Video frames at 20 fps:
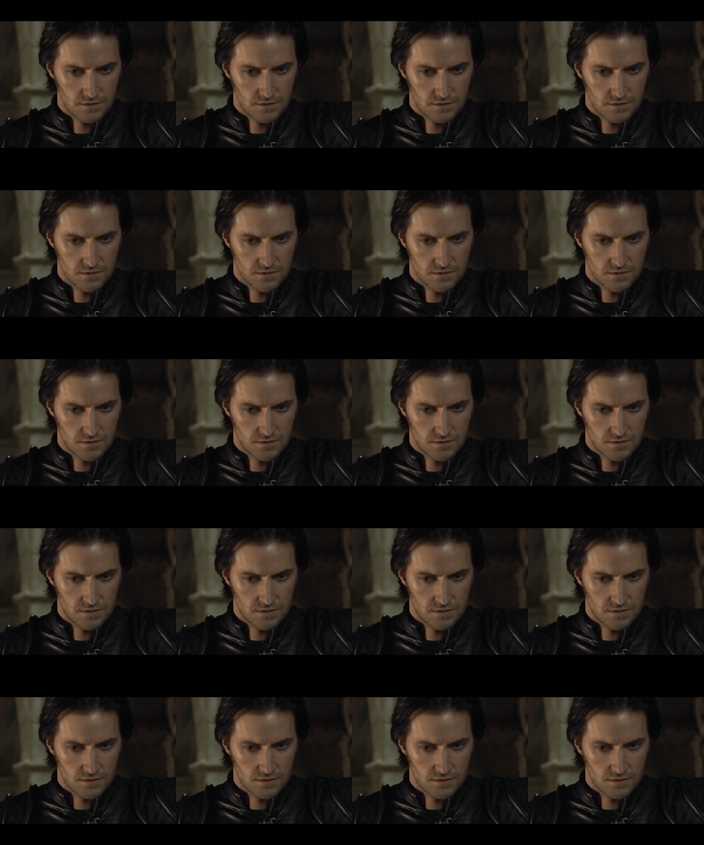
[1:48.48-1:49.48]

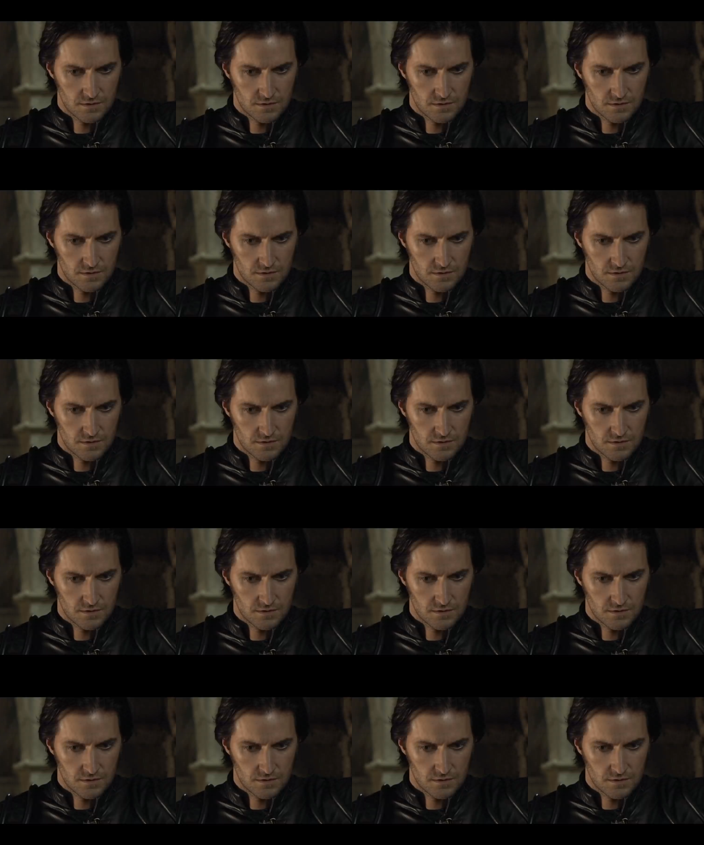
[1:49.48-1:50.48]

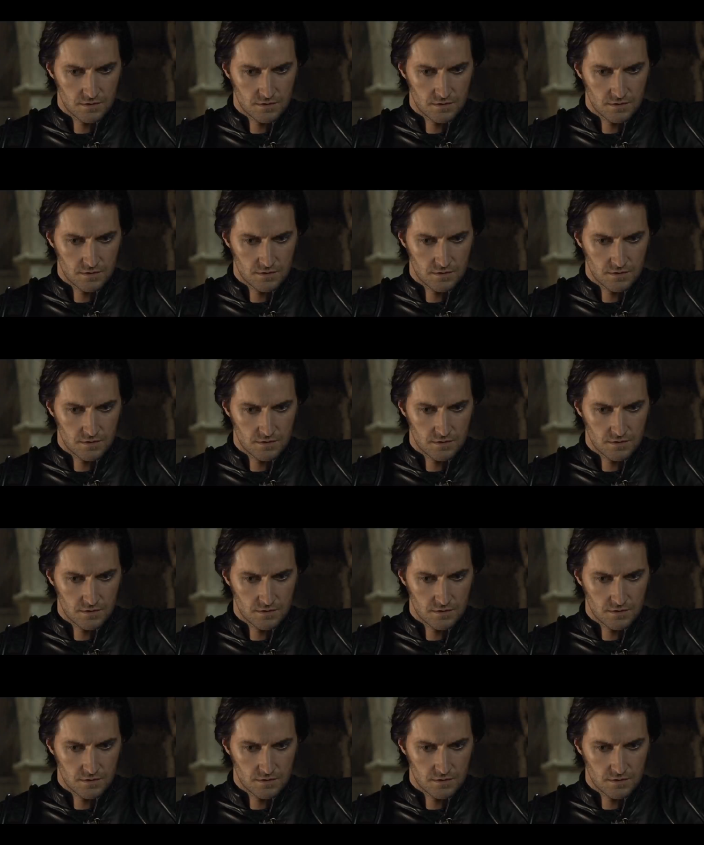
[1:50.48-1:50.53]
[no speech]